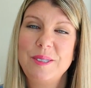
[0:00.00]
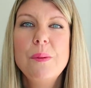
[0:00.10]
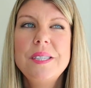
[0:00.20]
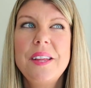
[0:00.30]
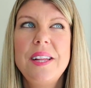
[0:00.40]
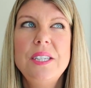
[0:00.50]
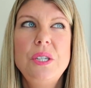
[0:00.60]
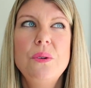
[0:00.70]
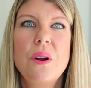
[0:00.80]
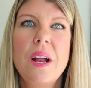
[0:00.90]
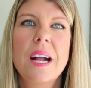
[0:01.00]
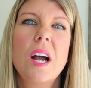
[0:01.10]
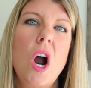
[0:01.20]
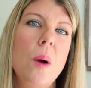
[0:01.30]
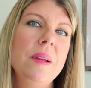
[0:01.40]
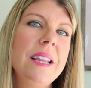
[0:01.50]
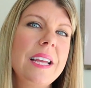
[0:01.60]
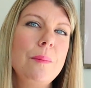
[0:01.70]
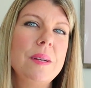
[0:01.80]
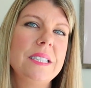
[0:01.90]
I would say these two are not
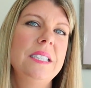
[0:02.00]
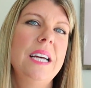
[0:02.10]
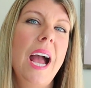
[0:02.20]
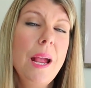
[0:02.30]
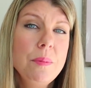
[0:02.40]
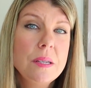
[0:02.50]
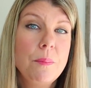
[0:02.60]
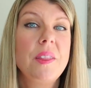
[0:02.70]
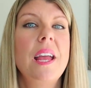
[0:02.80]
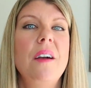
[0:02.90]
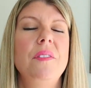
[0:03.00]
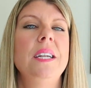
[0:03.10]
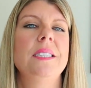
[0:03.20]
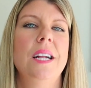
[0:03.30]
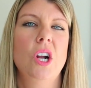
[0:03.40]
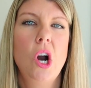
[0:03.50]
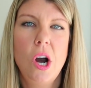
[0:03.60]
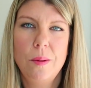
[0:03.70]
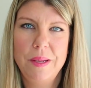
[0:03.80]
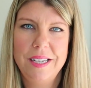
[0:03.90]
commonly mistyped, but they have things in
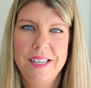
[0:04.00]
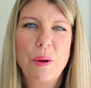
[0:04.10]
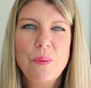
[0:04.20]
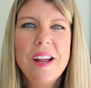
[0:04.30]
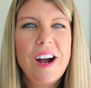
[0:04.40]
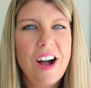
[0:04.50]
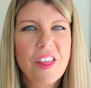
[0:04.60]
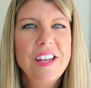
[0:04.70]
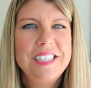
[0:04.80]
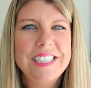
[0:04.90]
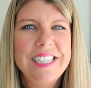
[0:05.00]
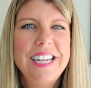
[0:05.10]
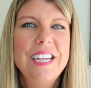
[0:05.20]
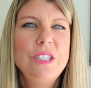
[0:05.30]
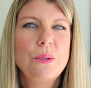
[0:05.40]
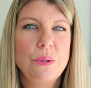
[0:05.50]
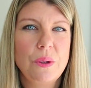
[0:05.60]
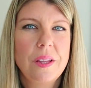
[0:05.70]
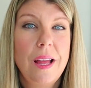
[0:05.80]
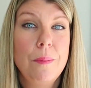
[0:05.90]
common. Both want authenticity and
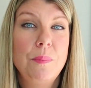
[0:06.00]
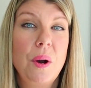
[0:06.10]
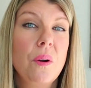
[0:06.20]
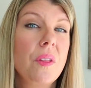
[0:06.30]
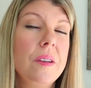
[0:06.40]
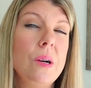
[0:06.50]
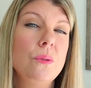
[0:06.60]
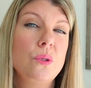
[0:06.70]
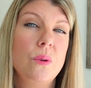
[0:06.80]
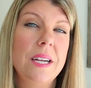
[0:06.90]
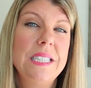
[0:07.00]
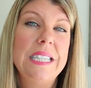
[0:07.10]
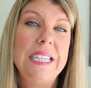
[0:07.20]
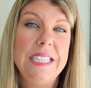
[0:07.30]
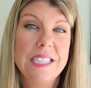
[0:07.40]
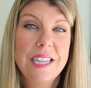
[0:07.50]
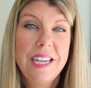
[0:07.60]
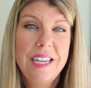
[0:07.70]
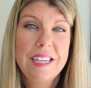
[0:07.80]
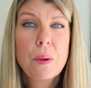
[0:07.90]
truth, and both don't trust
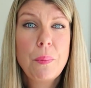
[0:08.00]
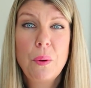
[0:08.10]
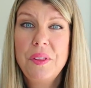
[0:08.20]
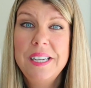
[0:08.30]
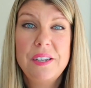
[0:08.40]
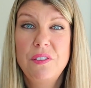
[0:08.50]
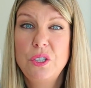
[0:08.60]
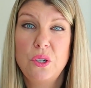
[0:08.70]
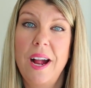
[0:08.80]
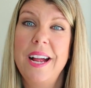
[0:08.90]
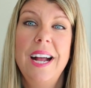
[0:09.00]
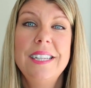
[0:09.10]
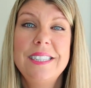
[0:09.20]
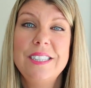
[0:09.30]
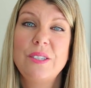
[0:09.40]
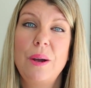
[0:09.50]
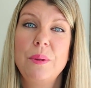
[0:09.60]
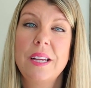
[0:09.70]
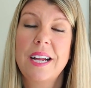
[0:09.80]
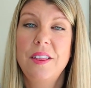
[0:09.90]
easily. They're both in different triads, and so I
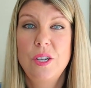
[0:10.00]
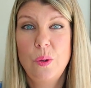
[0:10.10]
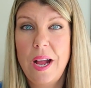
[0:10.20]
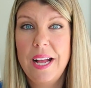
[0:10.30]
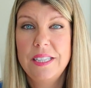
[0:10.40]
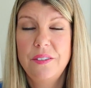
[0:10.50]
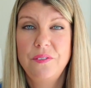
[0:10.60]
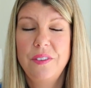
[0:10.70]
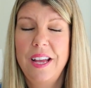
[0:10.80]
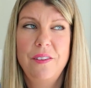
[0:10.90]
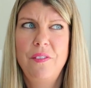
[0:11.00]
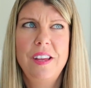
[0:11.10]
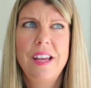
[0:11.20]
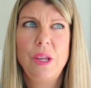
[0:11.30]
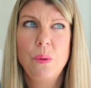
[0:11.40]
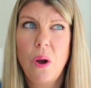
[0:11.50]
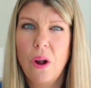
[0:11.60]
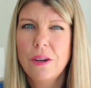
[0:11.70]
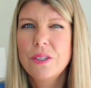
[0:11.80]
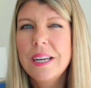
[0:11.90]
would look at the triads if you
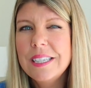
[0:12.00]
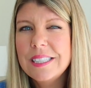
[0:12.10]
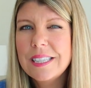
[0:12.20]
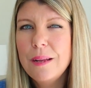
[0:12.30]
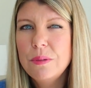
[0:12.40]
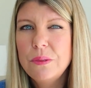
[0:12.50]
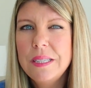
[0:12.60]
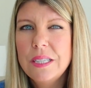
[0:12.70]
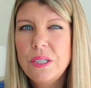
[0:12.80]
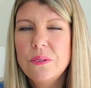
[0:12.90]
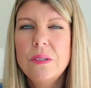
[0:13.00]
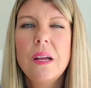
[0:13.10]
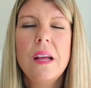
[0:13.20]
are trying to decide between the two.